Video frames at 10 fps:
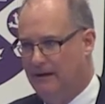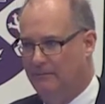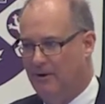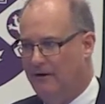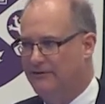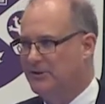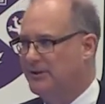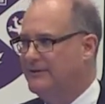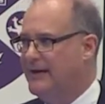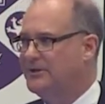Um,
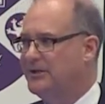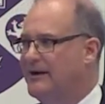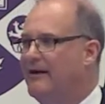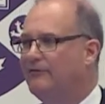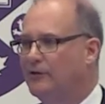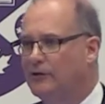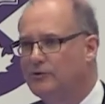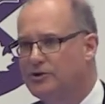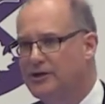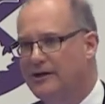obviously, that's an
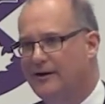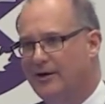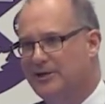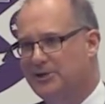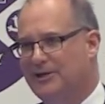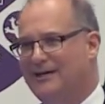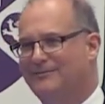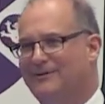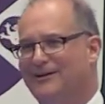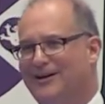evolutionary
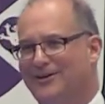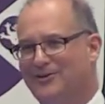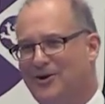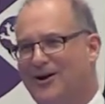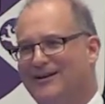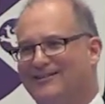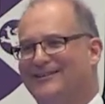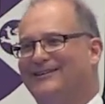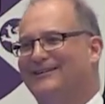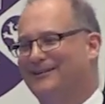statement and not
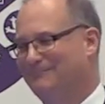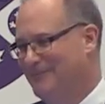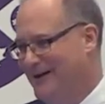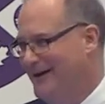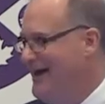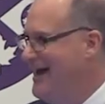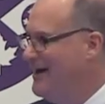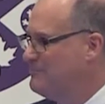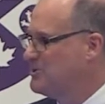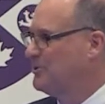Um, an
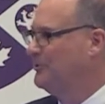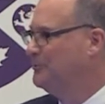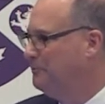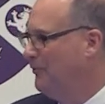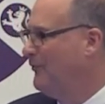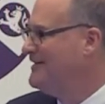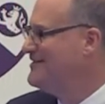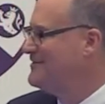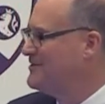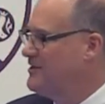absolute
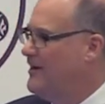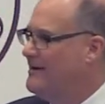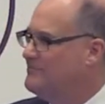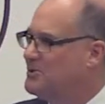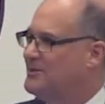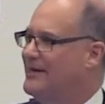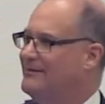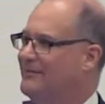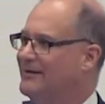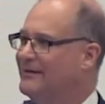point in time
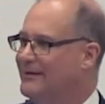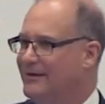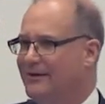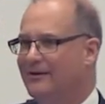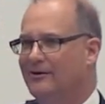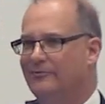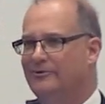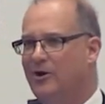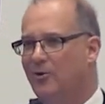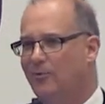statement. You know,
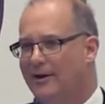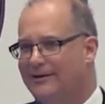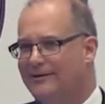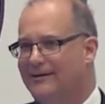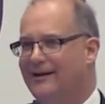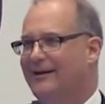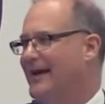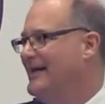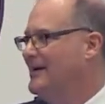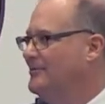no one can
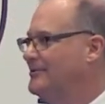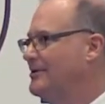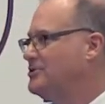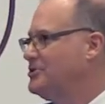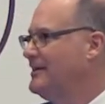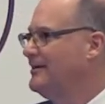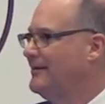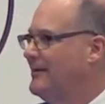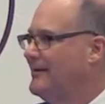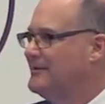hang out their
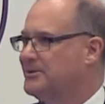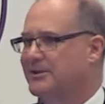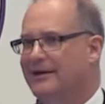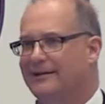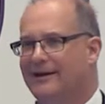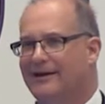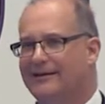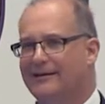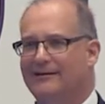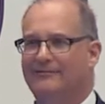shingle say they
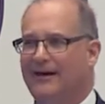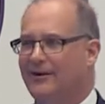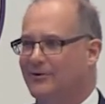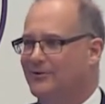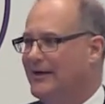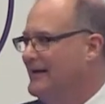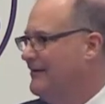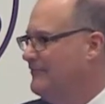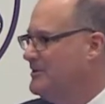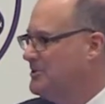can evaluate
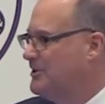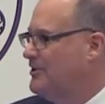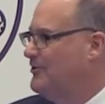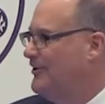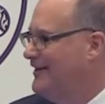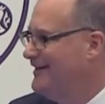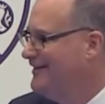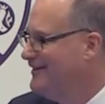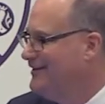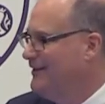every
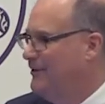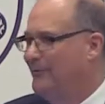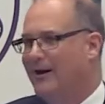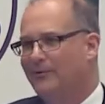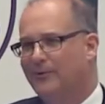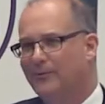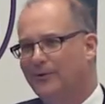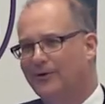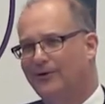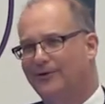security around the
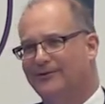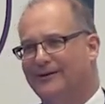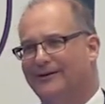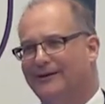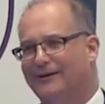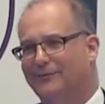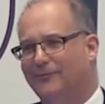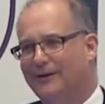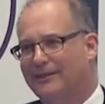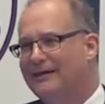world uh,
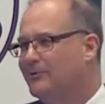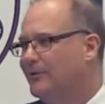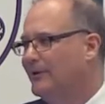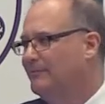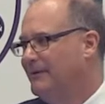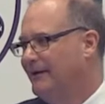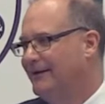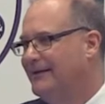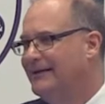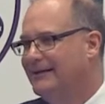with equal
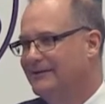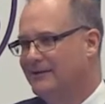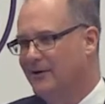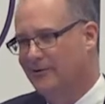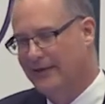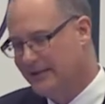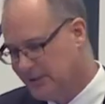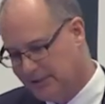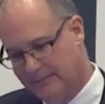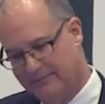ability. And, you know,
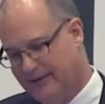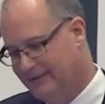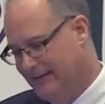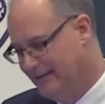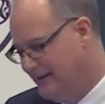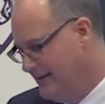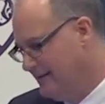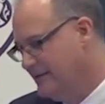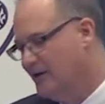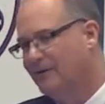that's something that
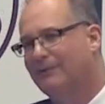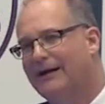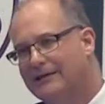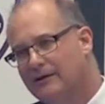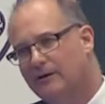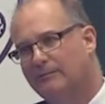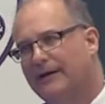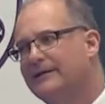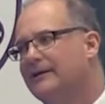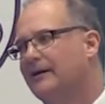year by year
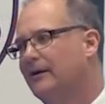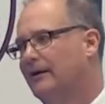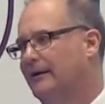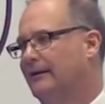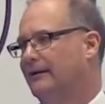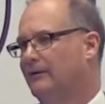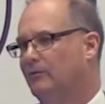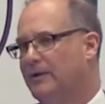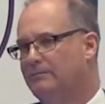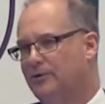by year
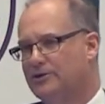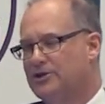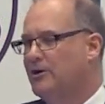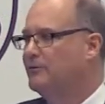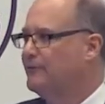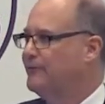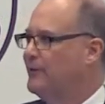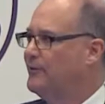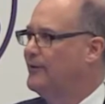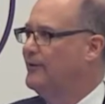uh, we push out
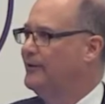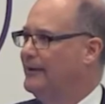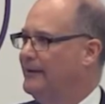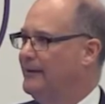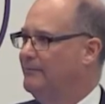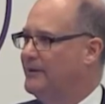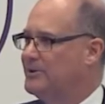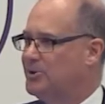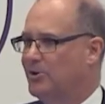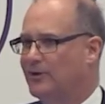further. Um,
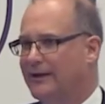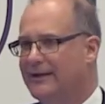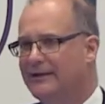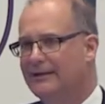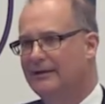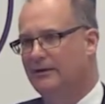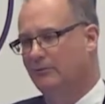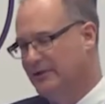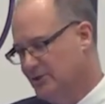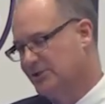but certainly
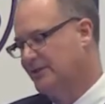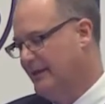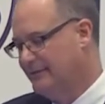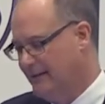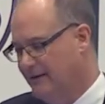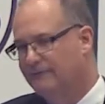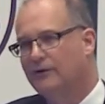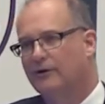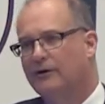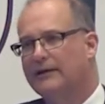we just think that if
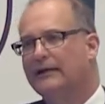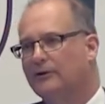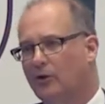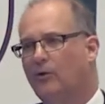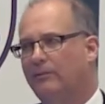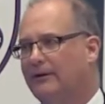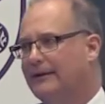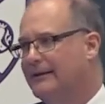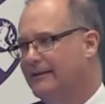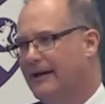you're looking
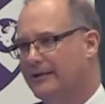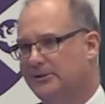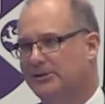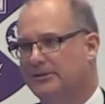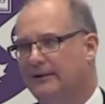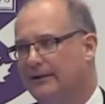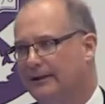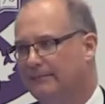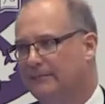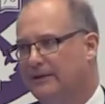globally, that's
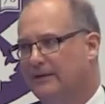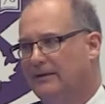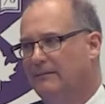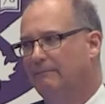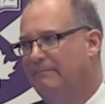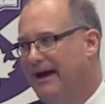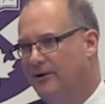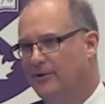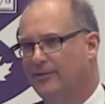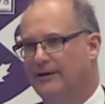um,
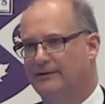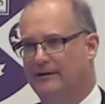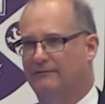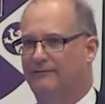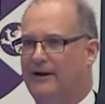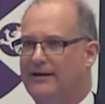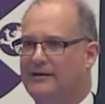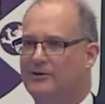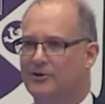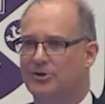better than
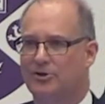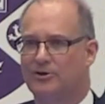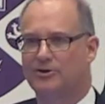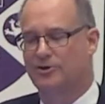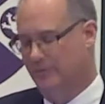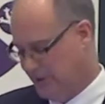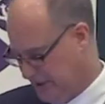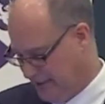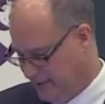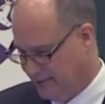confining your search to a
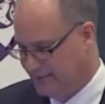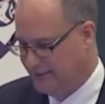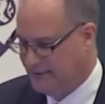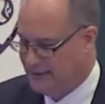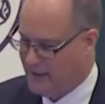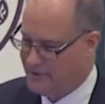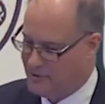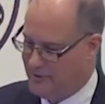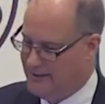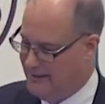single
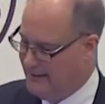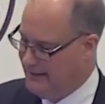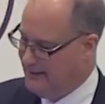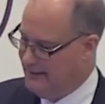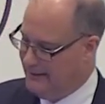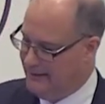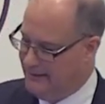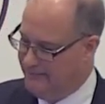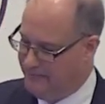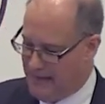country.
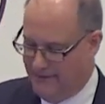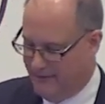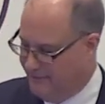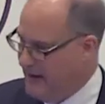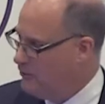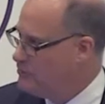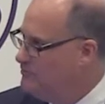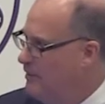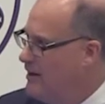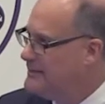Um, have a
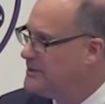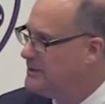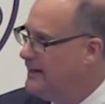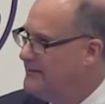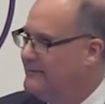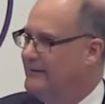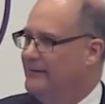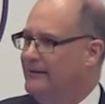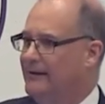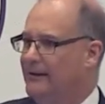value mindset.
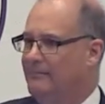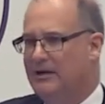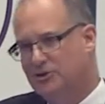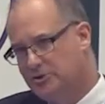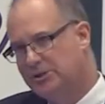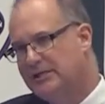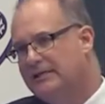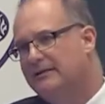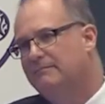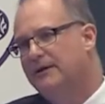Um, as you'll
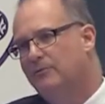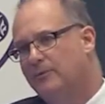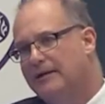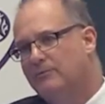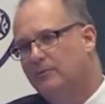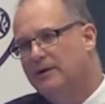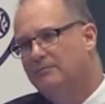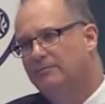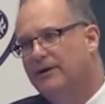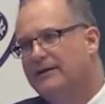see in a bit, we, we
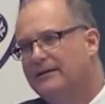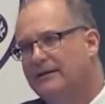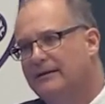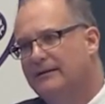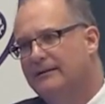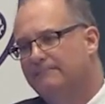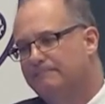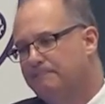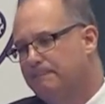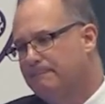bring a, um,